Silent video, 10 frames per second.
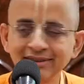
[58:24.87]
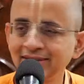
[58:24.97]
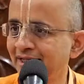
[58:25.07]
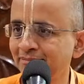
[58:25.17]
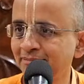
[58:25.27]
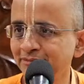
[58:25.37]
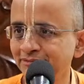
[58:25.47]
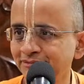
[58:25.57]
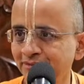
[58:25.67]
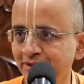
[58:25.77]
Nityanand
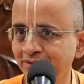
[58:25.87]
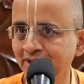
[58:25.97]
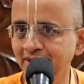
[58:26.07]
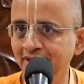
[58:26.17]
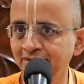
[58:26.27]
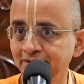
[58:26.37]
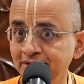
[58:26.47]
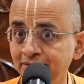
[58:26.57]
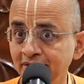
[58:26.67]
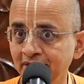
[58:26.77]
Prabhu. One who has attained the
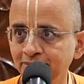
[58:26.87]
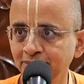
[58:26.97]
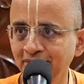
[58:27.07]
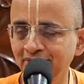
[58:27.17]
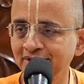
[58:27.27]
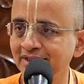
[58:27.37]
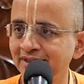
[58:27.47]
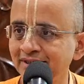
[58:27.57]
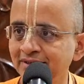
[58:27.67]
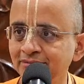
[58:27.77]
mercy of Nityanand Prabhu can
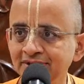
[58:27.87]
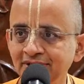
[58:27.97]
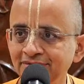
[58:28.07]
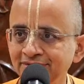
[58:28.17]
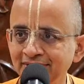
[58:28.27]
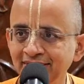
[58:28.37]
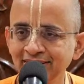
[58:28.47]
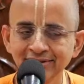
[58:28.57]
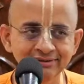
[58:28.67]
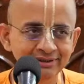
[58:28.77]
easily attain the mercy of
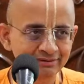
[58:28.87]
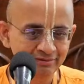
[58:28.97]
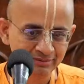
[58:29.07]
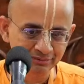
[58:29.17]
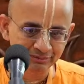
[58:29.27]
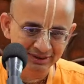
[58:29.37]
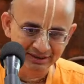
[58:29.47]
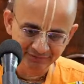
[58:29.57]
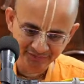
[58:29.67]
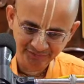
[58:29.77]
Chaitanya Mahaprabhu.
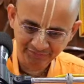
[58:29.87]
Yeah.